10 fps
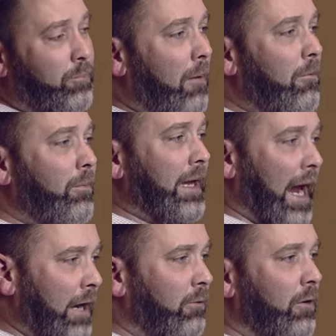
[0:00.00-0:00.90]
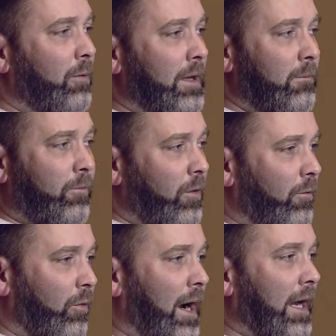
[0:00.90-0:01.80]
probably angry with him for
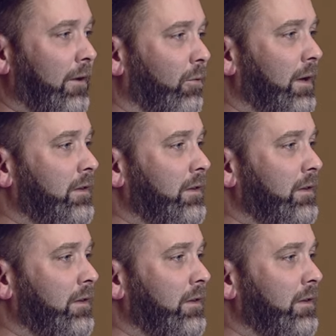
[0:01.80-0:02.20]
a variety of